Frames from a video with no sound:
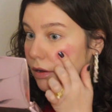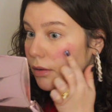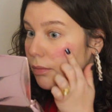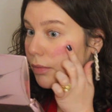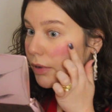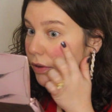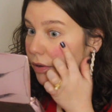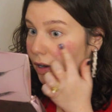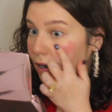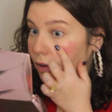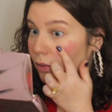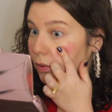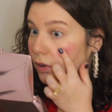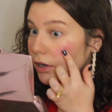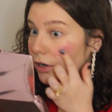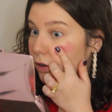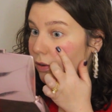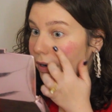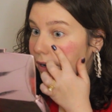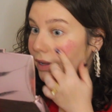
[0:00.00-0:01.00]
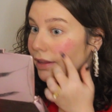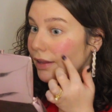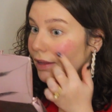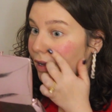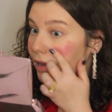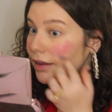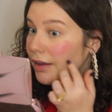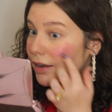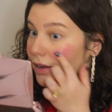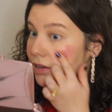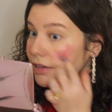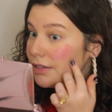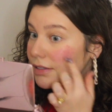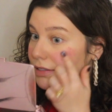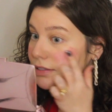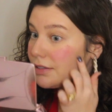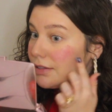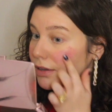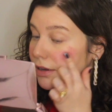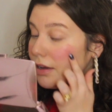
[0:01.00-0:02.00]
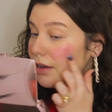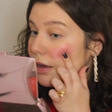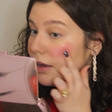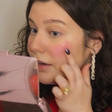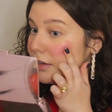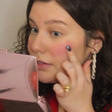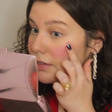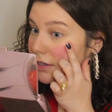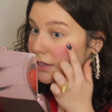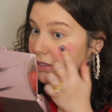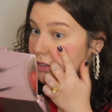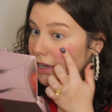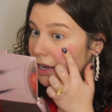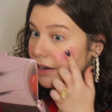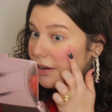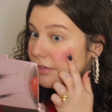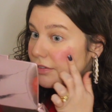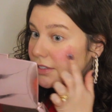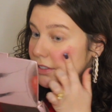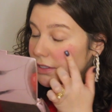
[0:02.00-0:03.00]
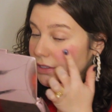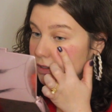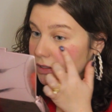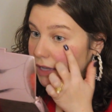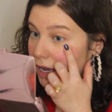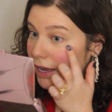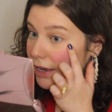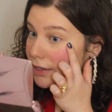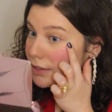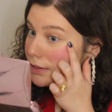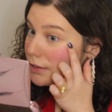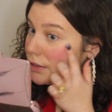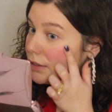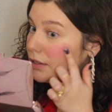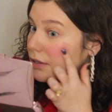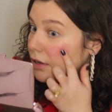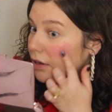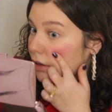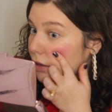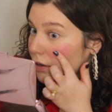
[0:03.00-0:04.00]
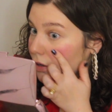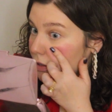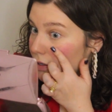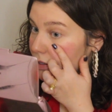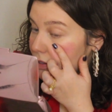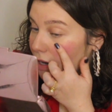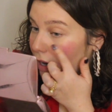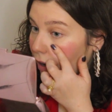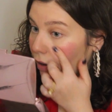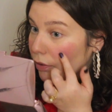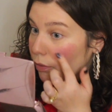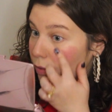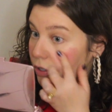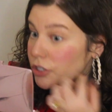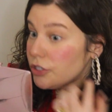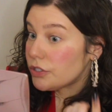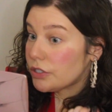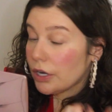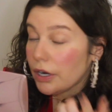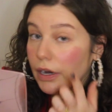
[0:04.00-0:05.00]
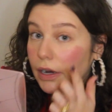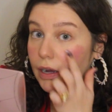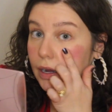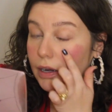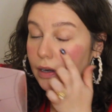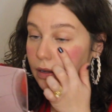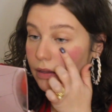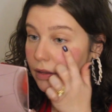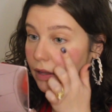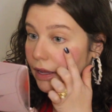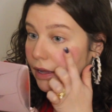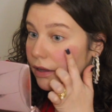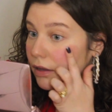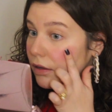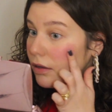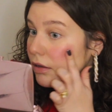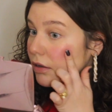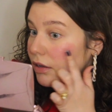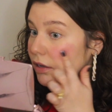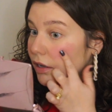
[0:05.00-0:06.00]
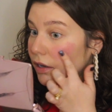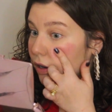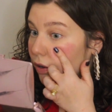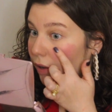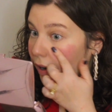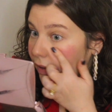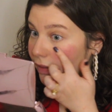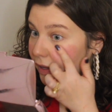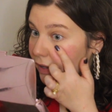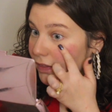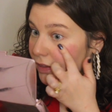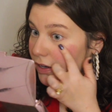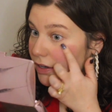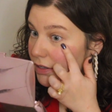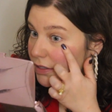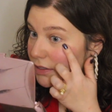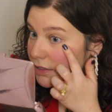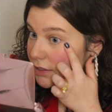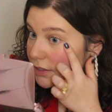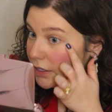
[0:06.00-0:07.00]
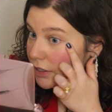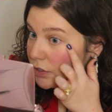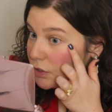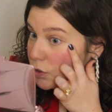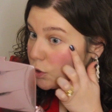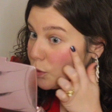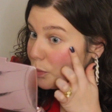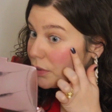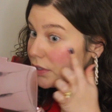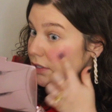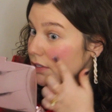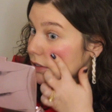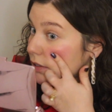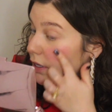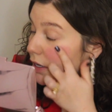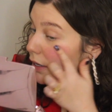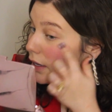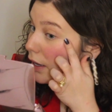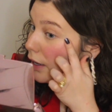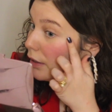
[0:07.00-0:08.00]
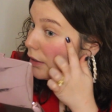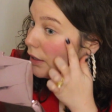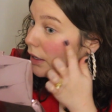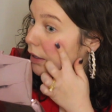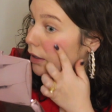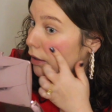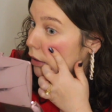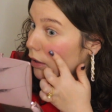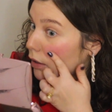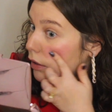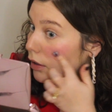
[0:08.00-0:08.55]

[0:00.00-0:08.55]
But you got to work quickly because it does kind of set down, which is good. Like, you know, I like that it doesn't say super slick and like